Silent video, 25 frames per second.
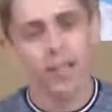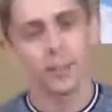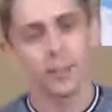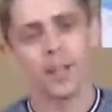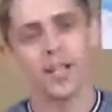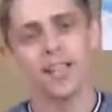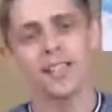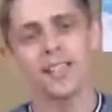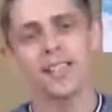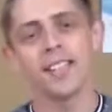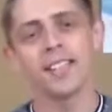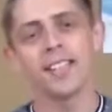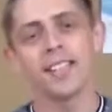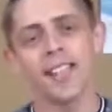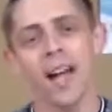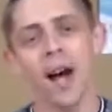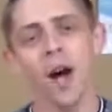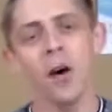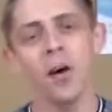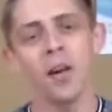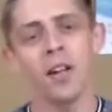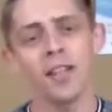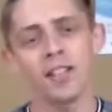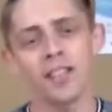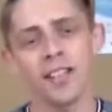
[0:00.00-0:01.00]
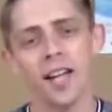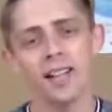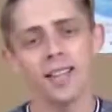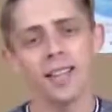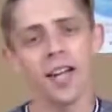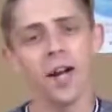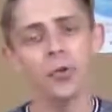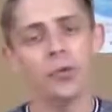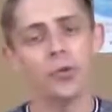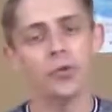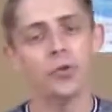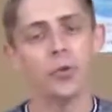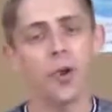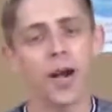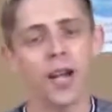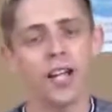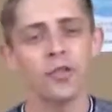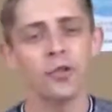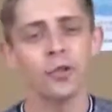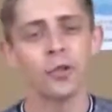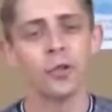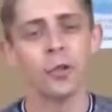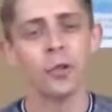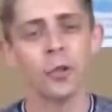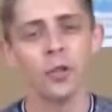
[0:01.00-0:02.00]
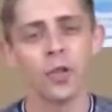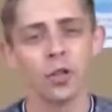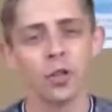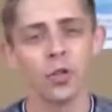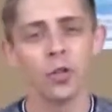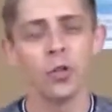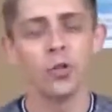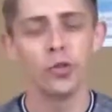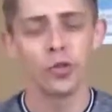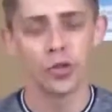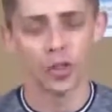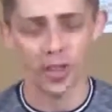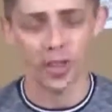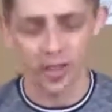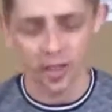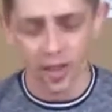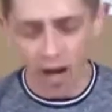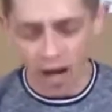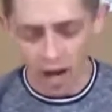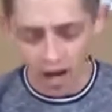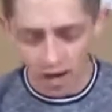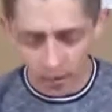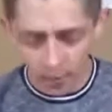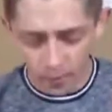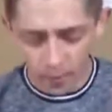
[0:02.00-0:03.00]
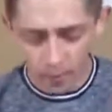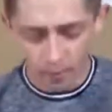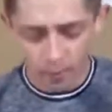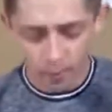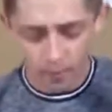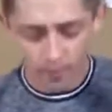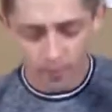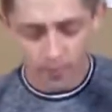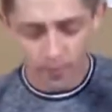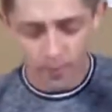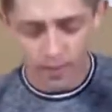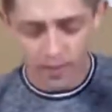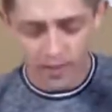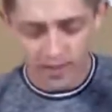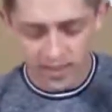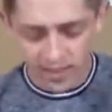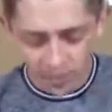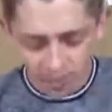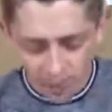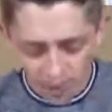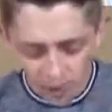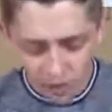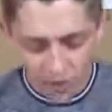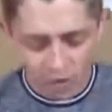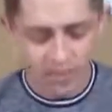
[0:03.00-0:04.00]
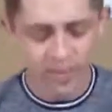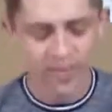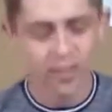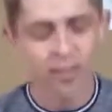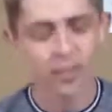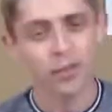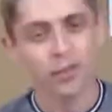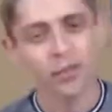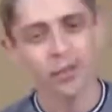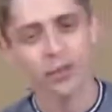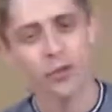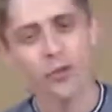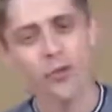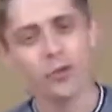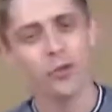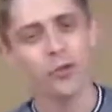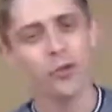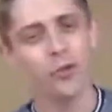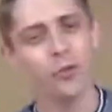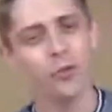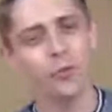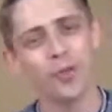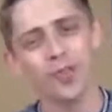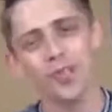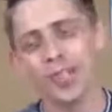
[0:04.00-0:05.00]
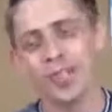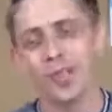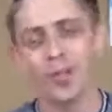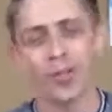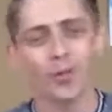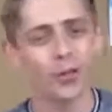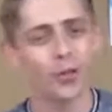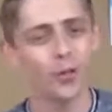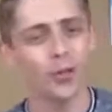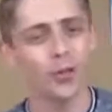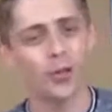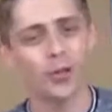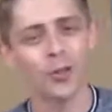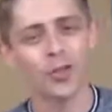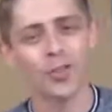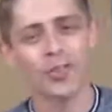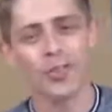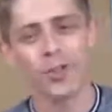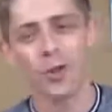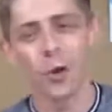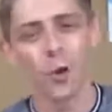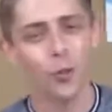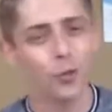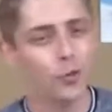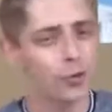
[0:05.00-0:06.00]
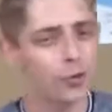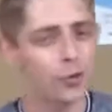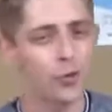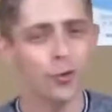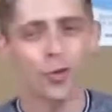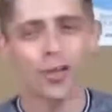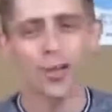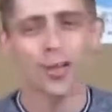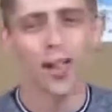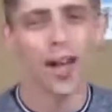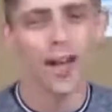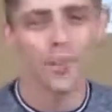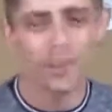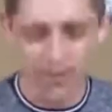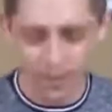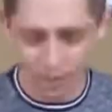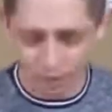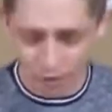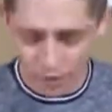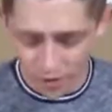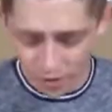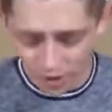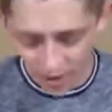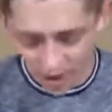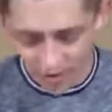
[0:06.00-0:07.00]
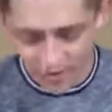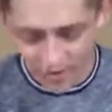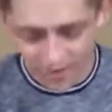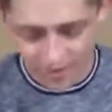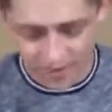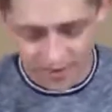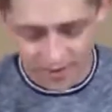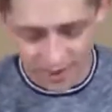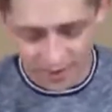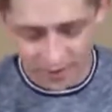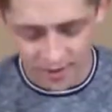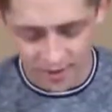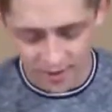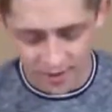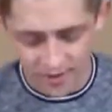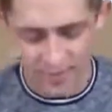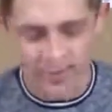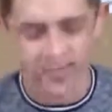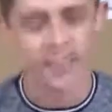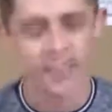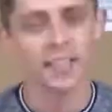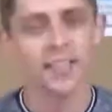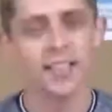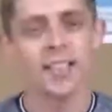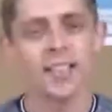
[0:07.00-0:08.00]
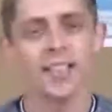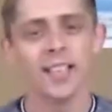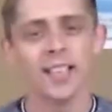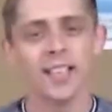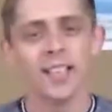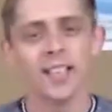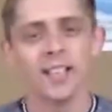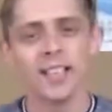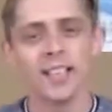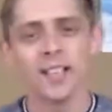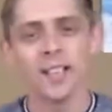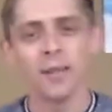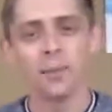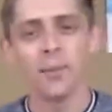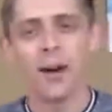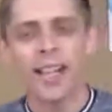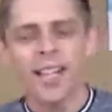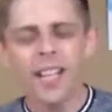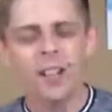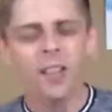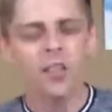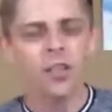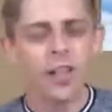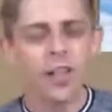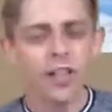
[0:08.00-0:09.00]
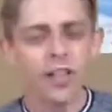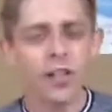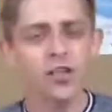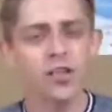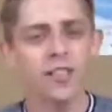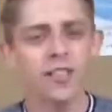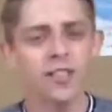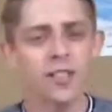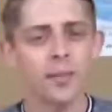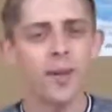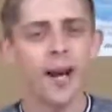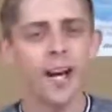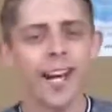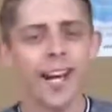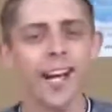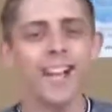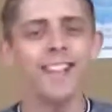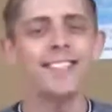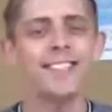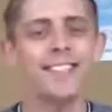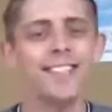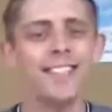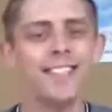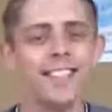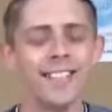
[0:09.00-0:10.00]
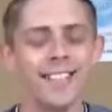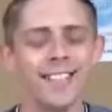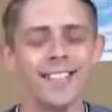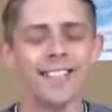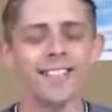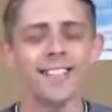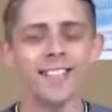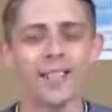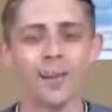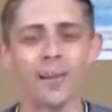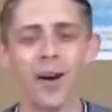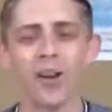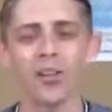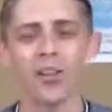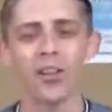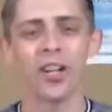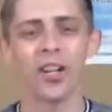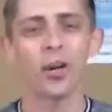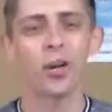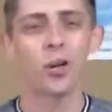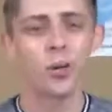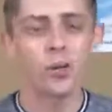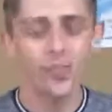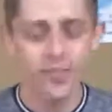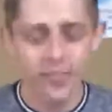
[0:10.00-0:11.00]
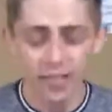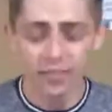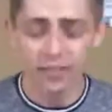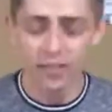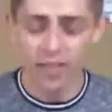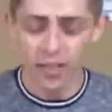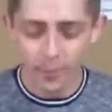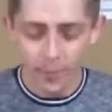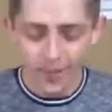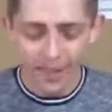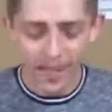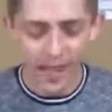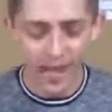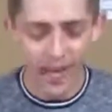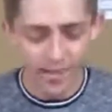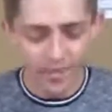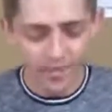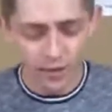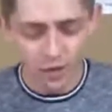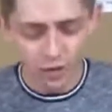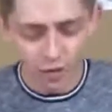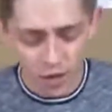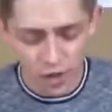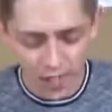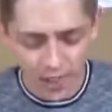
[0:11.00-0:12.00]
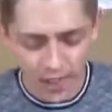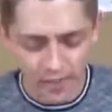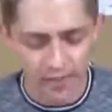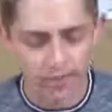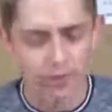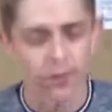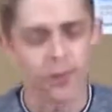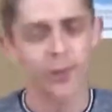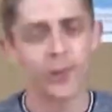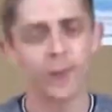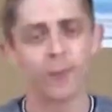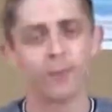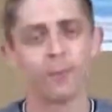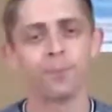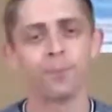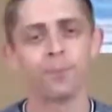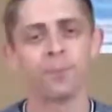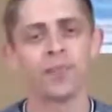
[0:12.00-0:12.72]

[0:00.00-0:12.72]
But as I sat down to write True Inclusion, especially in the social, political, cultural climate of 2017, my convictions and my ideas about inclusivity began to change.